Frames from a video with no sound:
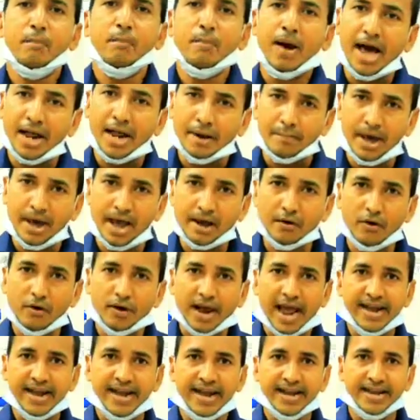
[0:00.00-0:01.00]

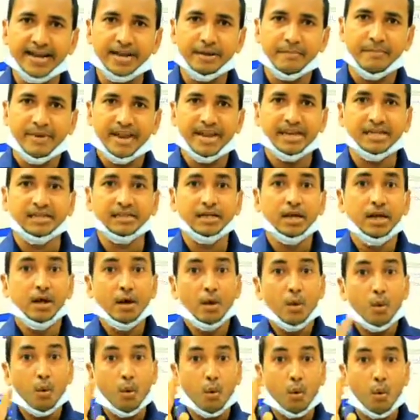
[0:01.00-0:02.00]
Pharmacokinetic
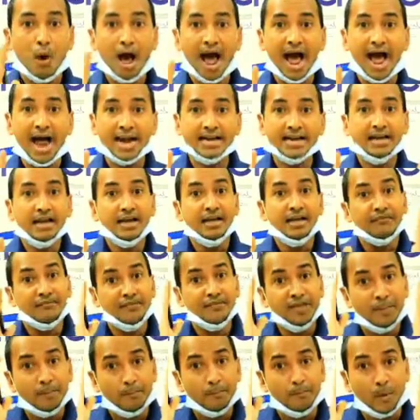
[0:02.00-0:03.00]
means
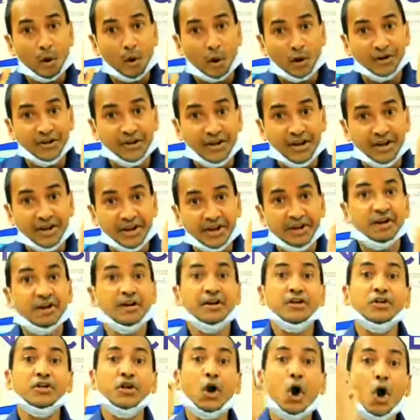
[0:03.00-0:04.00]
what the
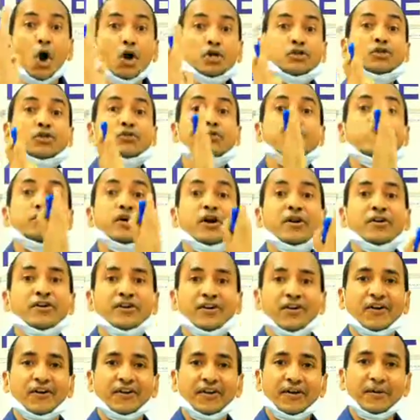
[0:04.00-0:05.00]
body does to the
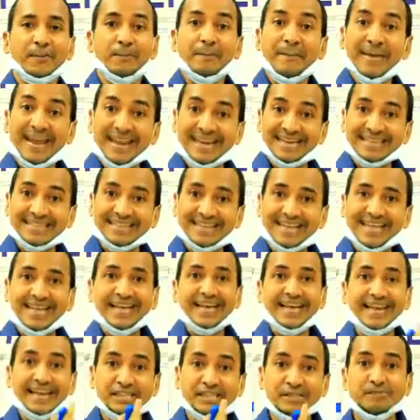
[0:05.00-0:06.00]
drug.
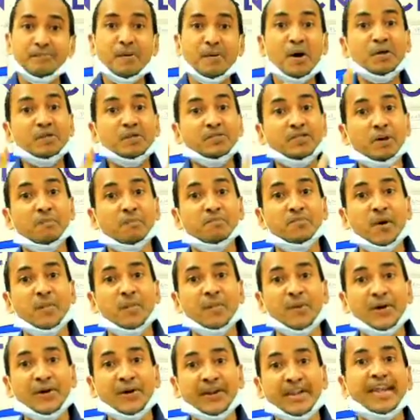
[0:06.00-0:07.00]
Means response of the
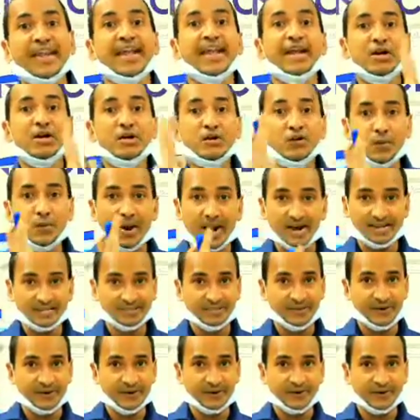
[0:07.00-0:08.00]
body towards
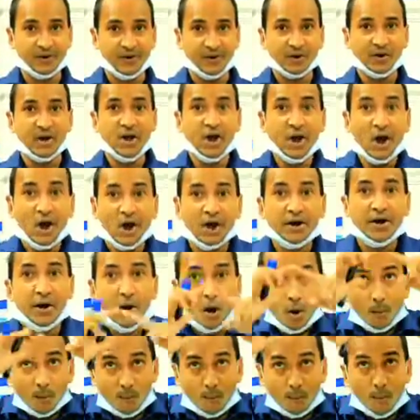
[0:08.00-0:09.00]
the drug
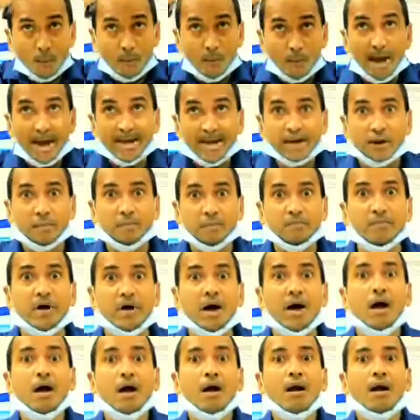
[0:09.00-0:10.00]
or movement of
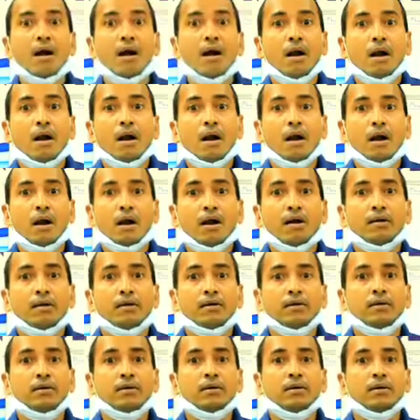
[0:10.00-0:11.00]

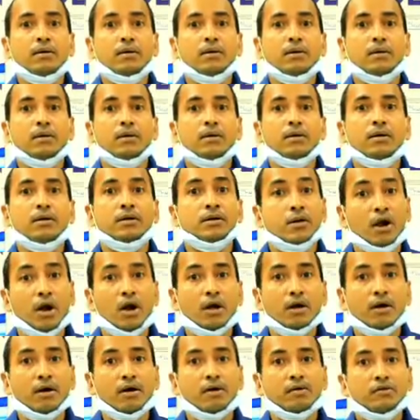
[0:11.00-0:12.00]
the
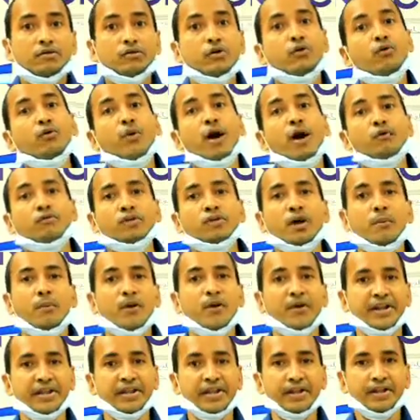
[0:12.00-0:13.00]
drug throughout the
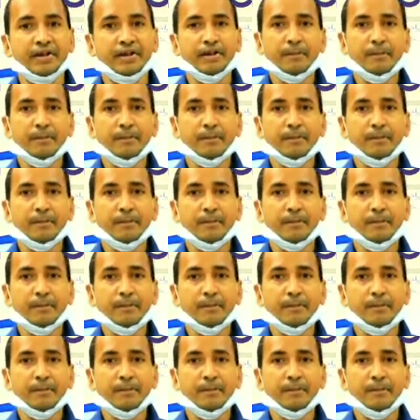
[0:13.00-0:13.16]
body.